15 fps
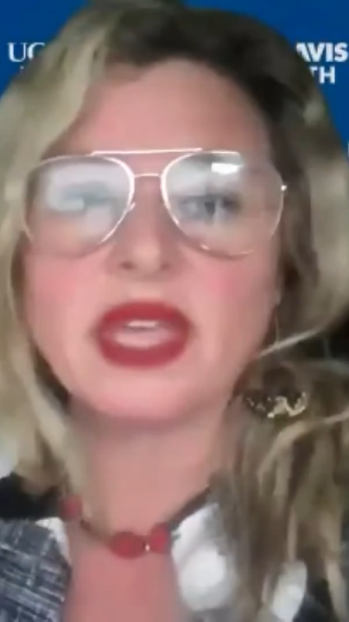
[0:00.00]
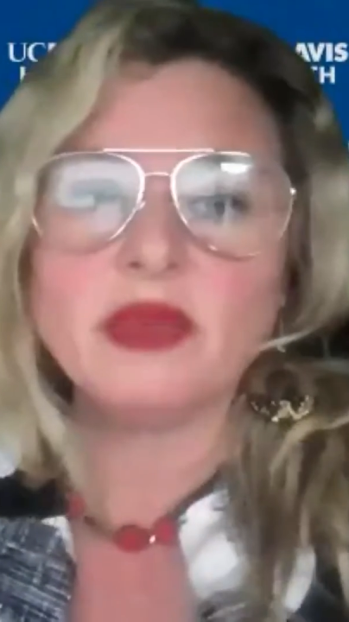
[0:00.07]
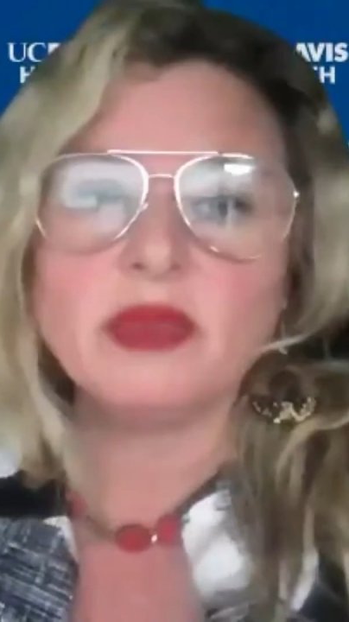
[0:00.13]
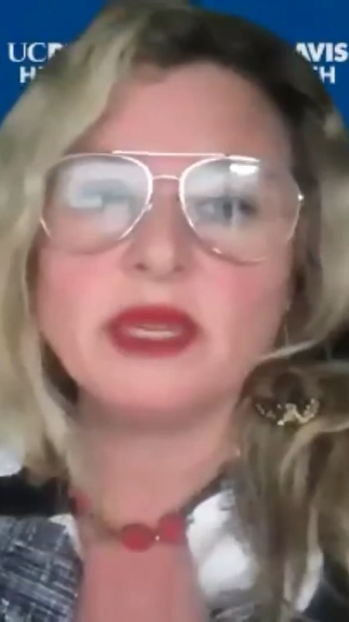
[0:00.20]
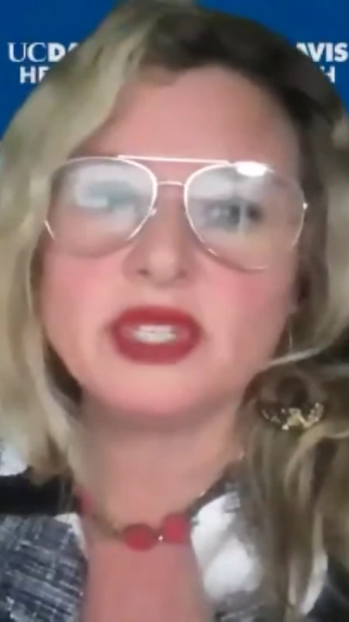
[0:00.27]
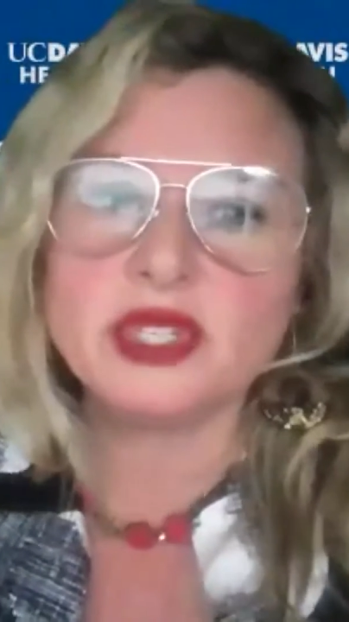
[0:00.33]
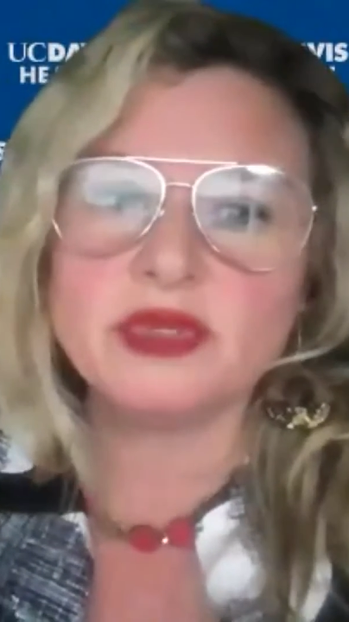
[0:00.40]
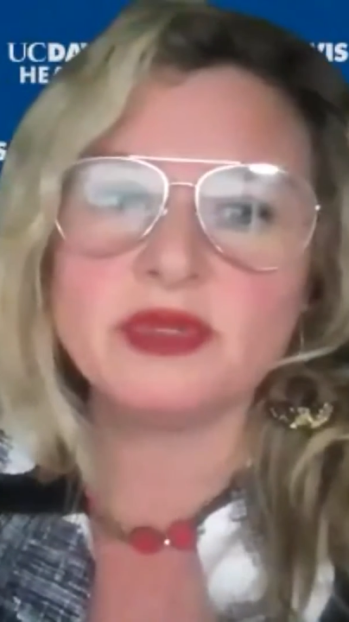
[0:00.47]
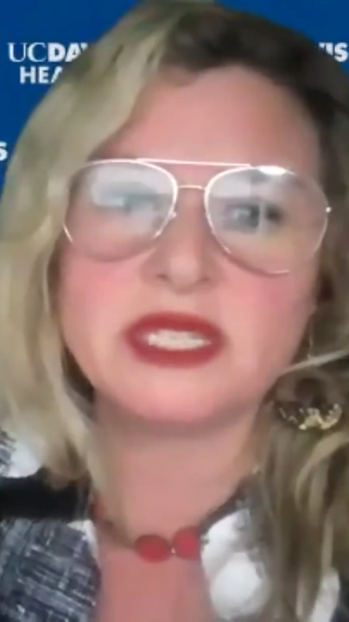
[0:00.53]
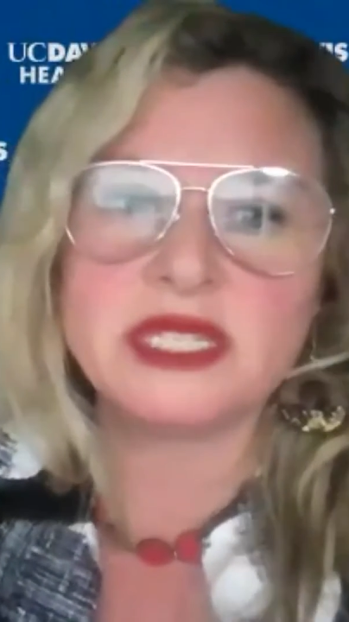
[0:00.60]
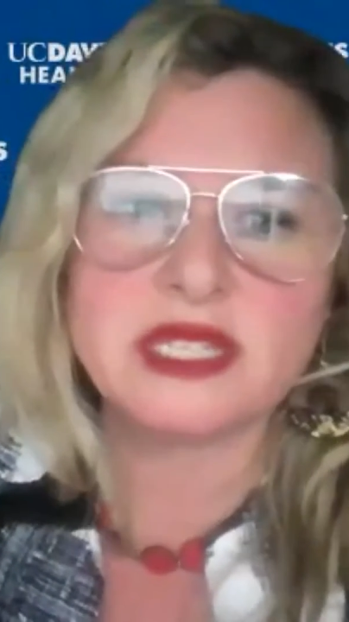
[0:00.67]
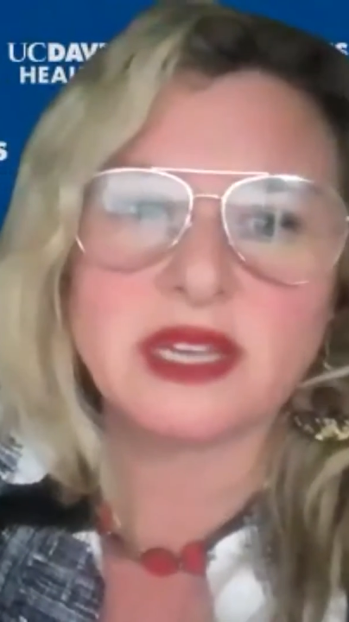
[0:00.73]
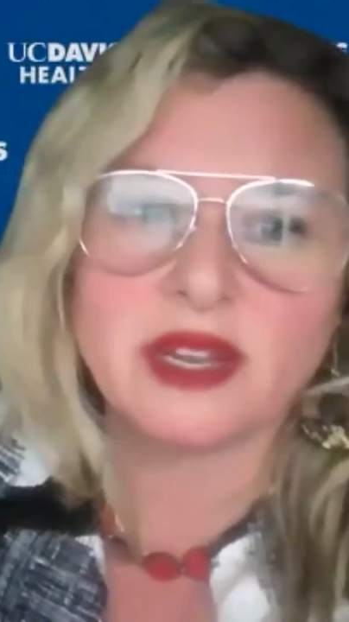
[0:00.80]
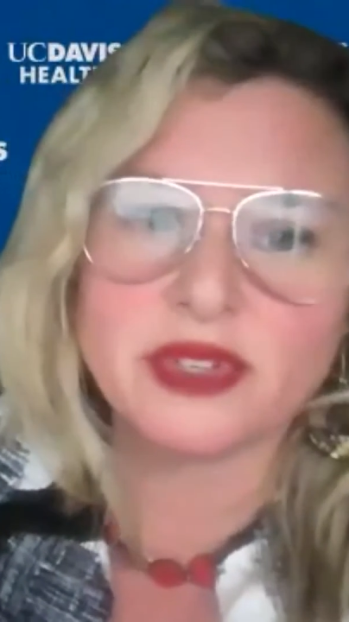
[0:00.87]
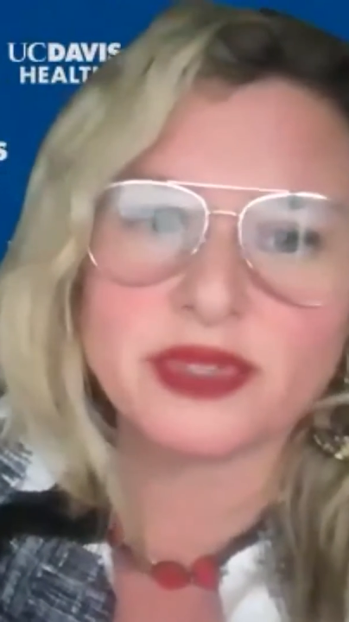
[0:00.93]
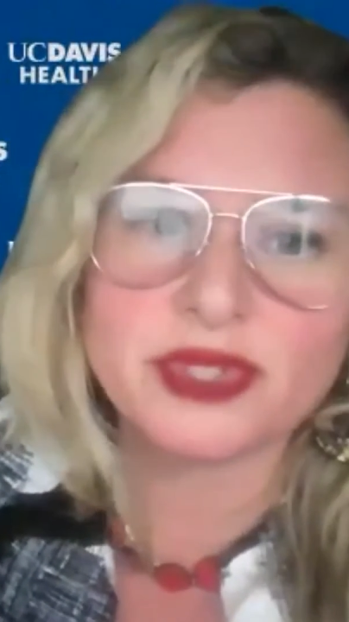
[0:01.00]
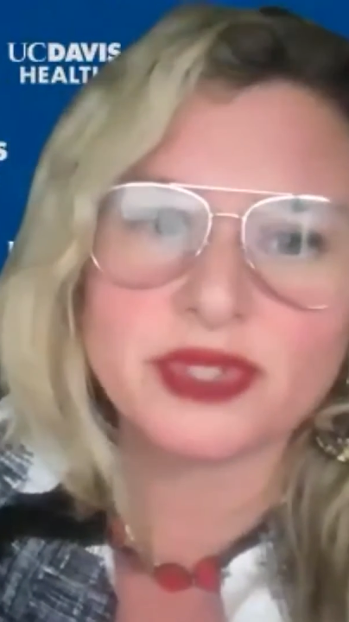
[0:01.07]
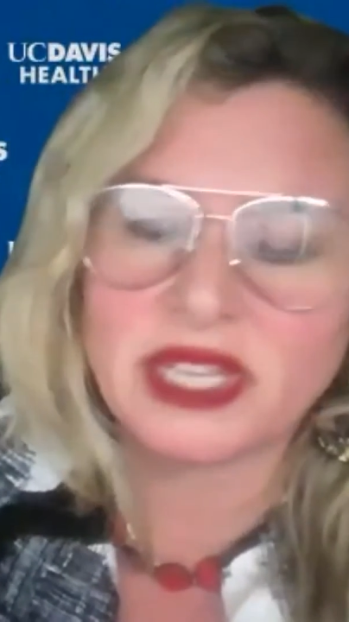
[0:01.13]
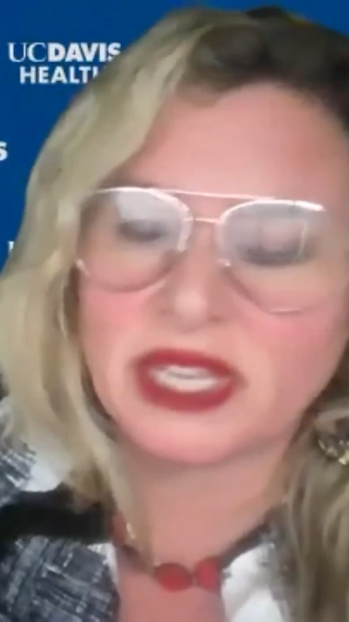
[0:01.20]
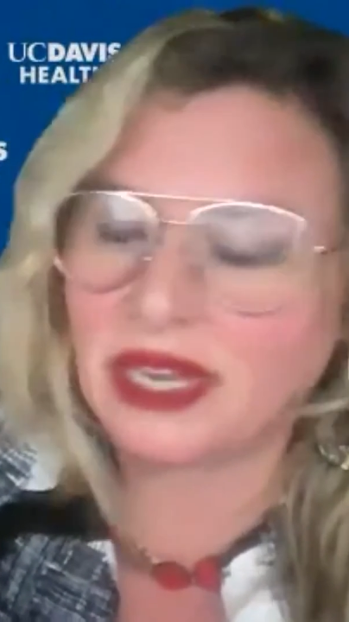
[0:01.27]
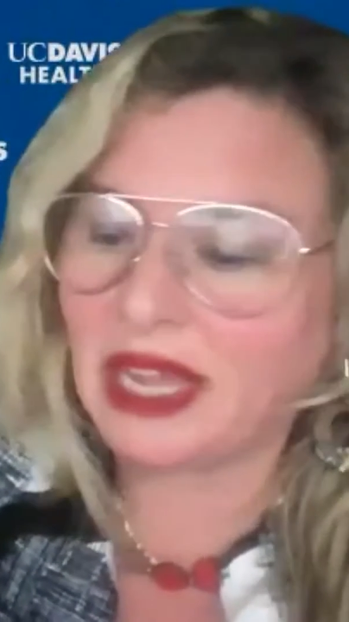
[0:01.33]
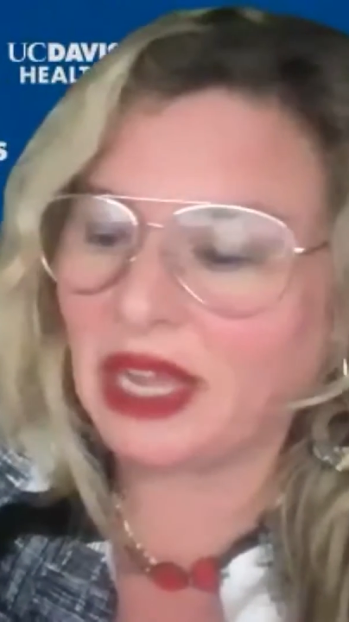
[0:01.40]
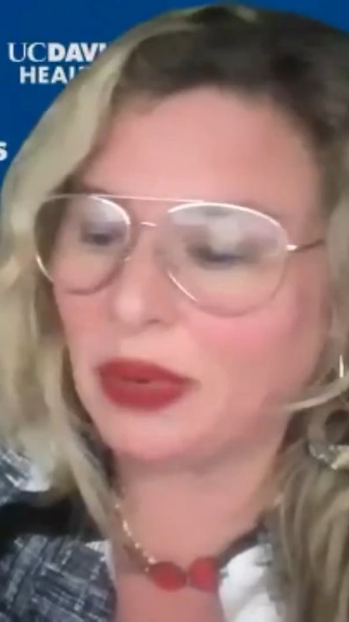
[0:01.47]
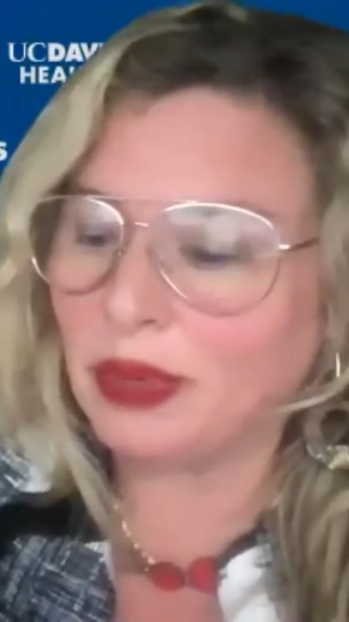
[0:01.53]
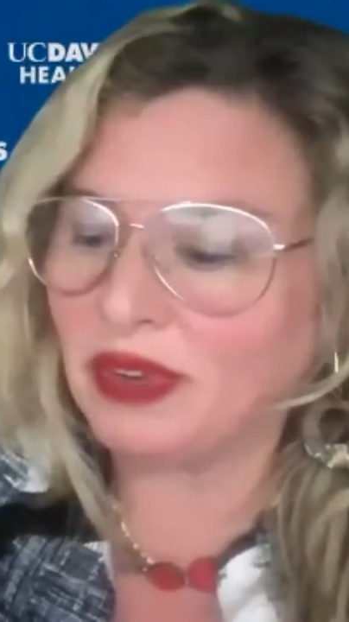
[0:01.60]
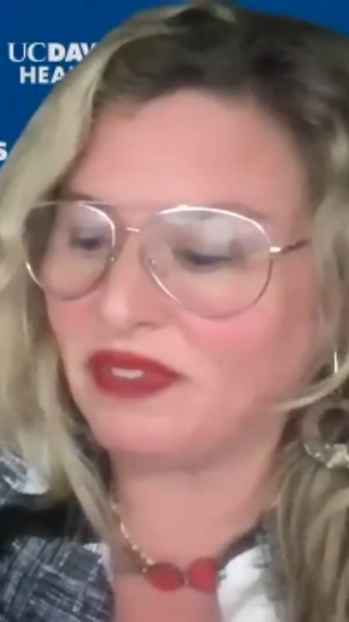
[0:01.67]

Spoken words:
and we do need to understand how